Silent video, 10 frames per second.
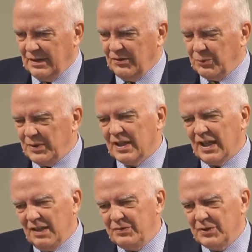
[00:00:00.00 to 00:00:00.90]
If we are
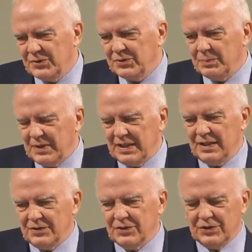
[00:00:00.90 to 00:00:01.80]
ever to
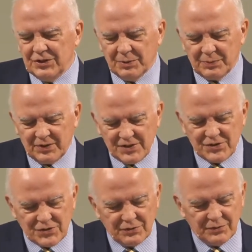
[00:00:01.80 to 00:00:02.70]
be in the nearer
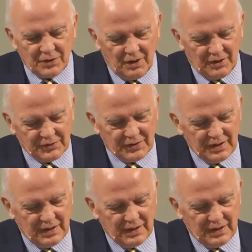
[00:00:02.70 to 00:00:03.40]
presence of God,